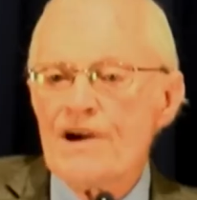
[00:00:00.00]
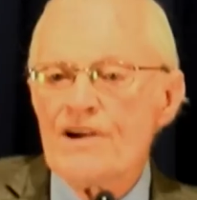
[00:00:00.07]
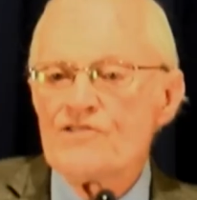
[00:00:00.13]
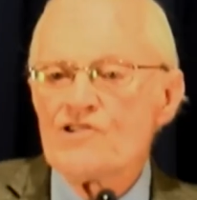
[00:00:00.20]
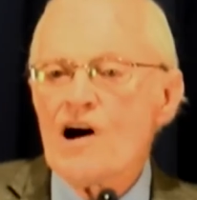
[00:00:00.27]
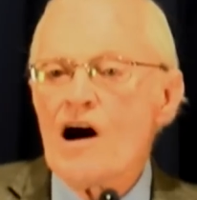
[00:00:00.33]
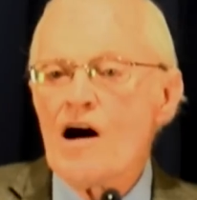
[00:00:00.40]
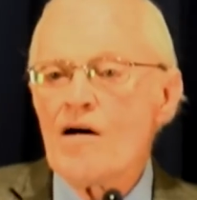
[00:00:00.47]
big
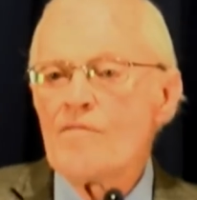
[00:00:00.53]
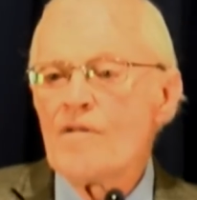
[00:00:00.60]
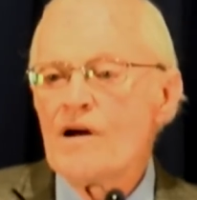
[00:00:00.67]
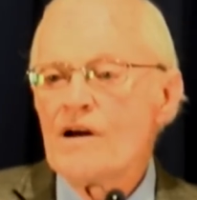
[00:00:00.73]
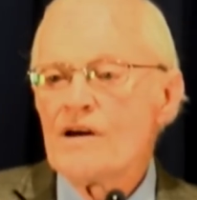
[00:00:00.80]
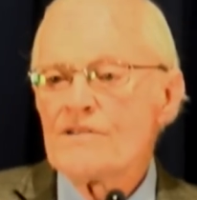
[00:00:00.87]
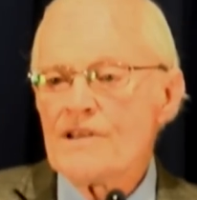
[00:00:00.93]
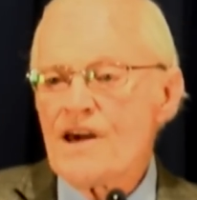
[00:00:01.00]
job.
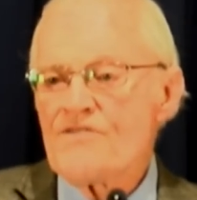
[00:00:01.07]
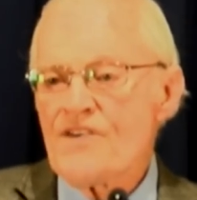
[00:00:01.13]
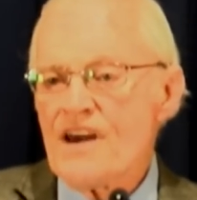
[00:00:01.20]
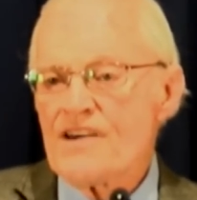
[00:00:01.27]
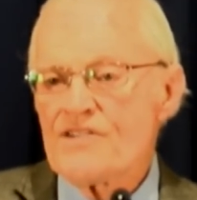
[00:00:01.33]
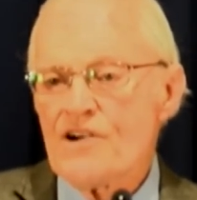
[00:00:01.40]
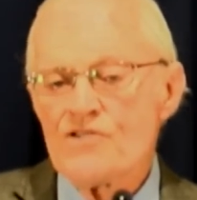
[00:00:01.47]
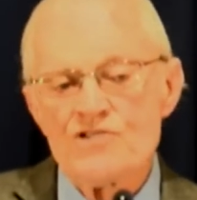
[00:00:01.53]
They
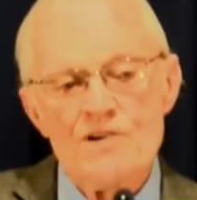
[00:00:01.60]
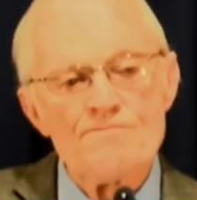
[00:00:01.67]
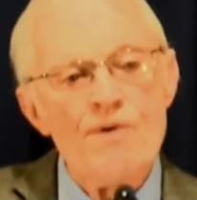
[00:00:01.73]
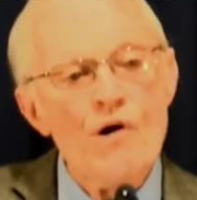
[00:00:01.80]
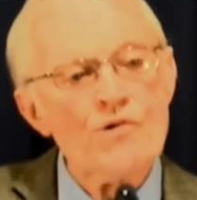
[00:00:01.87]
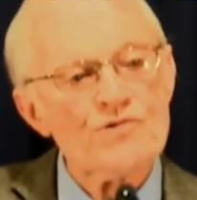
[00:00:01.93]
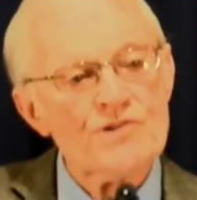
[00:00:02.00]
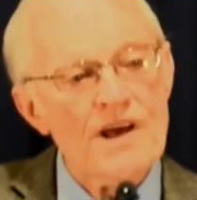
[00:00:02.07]
think they're
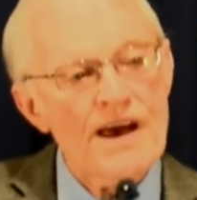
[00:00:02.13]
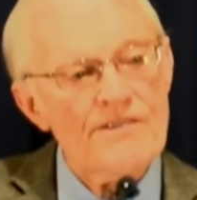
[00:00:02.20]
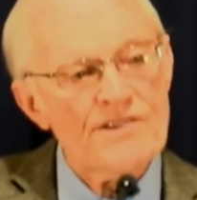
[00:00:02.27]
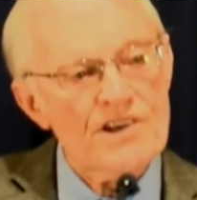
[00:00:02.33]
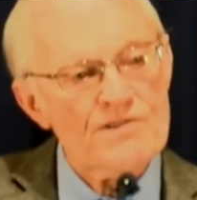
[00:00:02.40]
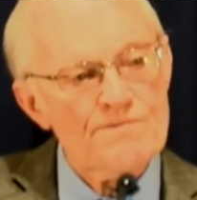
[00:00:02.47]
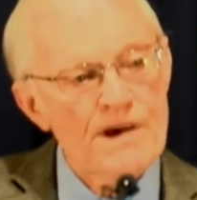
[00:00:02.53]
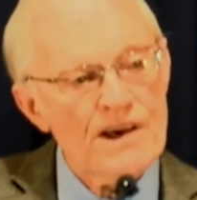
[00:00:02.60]
supposed to have
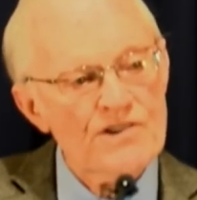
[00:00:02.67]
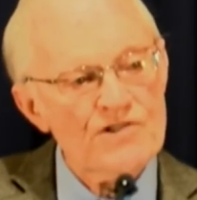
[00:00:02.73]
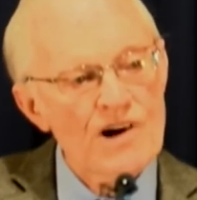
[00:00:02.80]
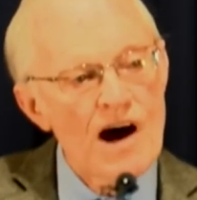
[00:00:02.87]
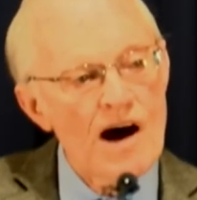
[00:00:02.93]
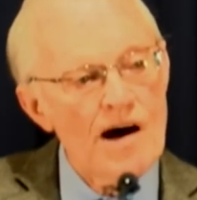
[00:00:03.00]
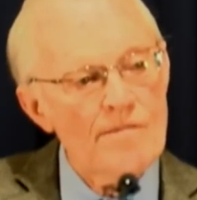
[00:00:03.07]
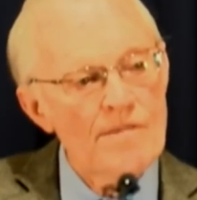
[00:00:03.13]
this big
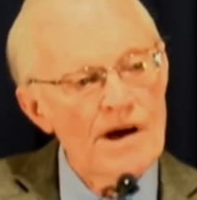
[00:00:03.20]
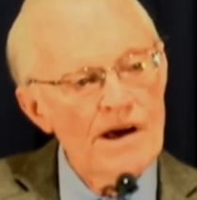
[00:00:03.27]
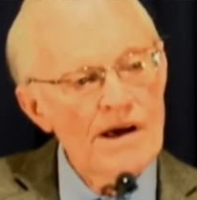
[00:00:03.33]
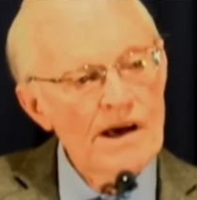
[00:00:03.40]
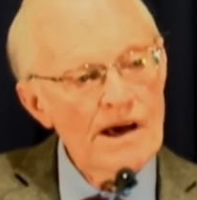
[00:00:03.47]
job,